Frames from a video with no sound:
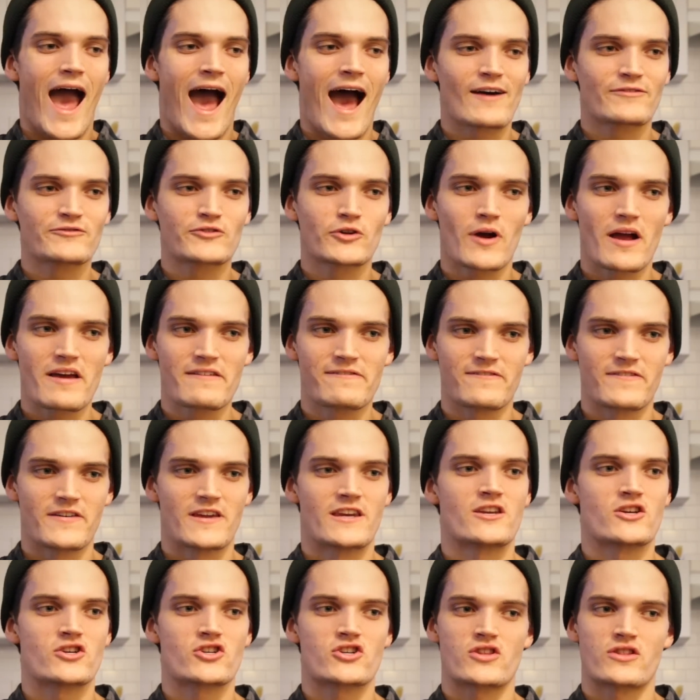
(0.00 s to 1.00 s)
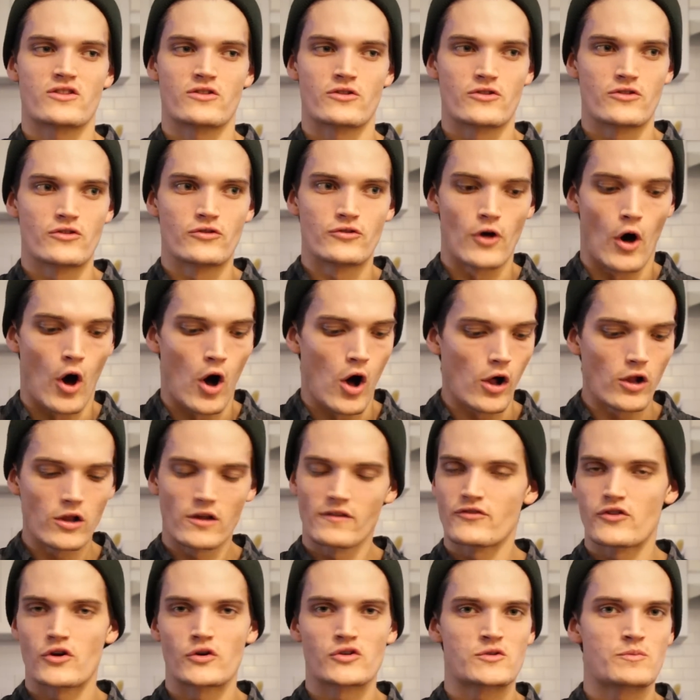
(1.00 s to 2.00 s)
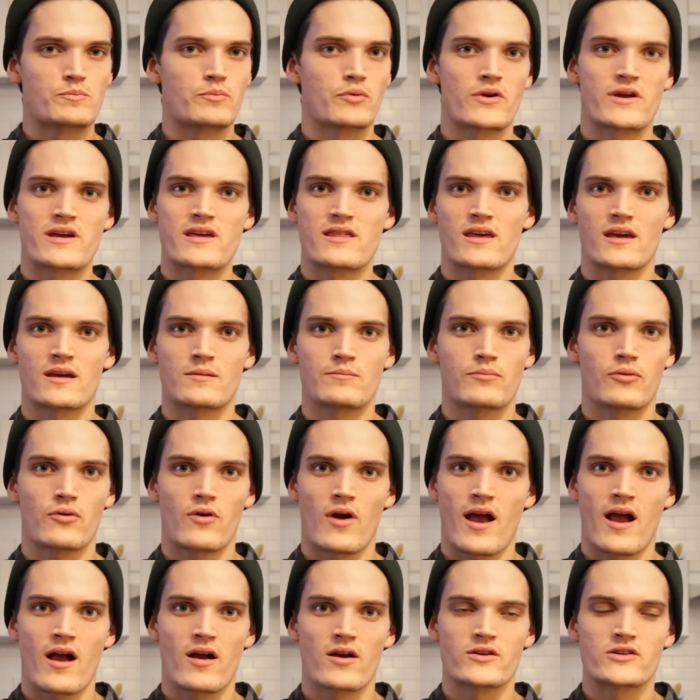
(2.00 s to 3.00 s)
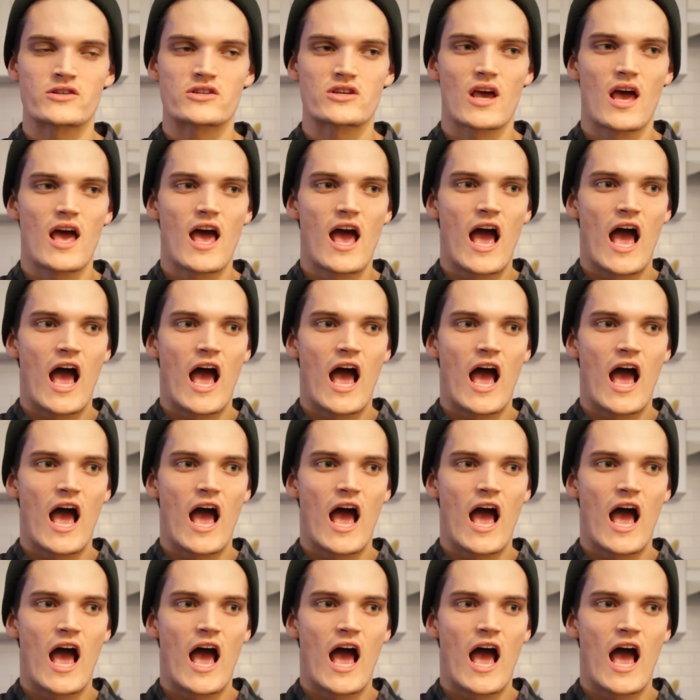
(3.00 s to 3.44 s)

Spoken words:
after I finish all of those breathing prayers,